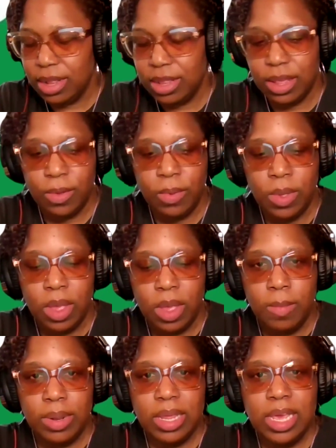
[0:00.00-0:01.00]
So
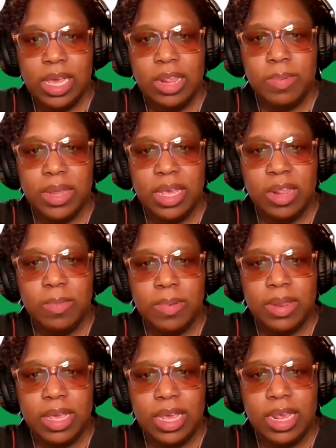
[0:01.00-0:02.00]
please, please,
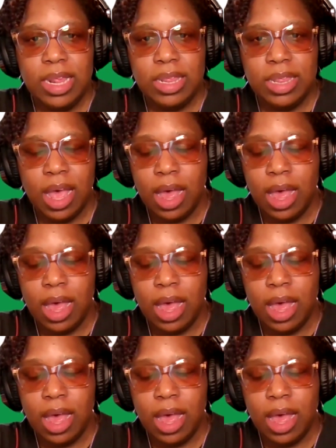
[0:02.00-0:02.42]
please,